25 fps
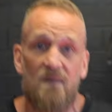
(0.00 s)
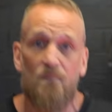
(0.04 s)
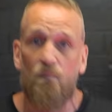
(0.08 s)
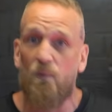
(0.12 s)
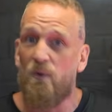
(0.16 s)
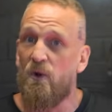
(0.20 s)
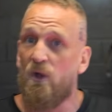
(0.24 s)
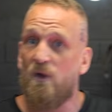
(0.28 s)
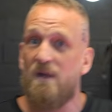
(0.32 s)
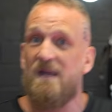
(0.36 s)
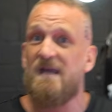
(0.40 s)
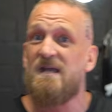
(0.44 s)

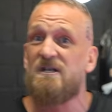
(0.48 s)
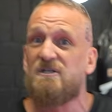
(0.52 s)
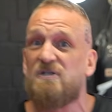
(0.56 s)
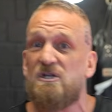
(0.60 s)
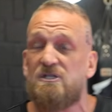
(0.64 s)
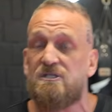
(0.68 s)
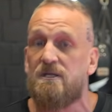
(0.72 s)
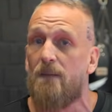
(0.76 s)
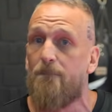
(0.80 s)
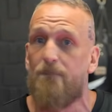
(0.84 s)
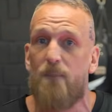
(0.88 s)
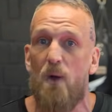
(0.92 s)
We're not here
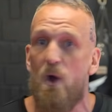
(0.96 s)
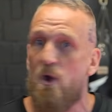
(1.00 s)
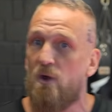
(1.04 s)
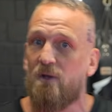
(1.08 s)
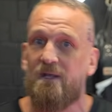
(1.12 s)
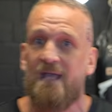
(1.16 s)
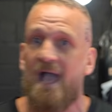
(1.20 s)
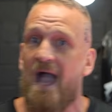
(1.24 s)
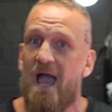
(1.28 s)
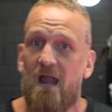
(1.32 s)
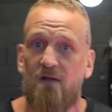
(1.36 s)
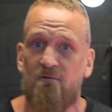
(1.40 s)
just to burn
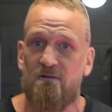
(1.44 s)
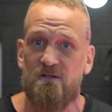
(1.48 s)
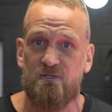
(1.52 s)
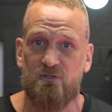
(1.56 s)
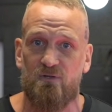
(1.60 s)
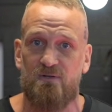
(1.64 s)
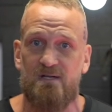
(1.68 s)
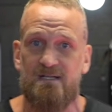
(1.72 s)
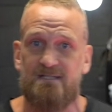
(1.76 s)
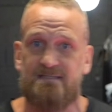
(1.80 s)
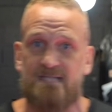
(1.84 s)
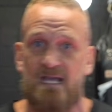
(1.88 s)
calories
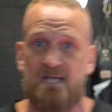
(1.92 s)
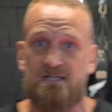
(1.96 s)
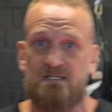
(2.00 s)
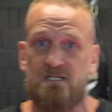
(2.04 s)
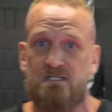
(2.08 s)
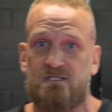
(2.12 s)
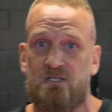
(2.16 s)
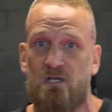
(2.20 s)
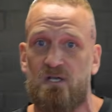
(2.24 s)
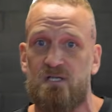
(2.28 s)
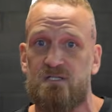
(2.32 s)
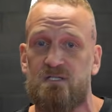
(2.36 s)
on this
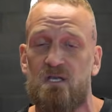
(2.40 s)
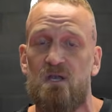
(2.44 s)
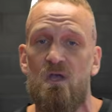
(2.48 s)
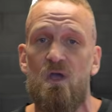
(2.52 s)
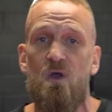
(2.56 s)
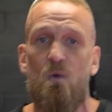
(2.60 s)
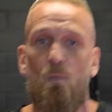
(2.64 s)
exercise.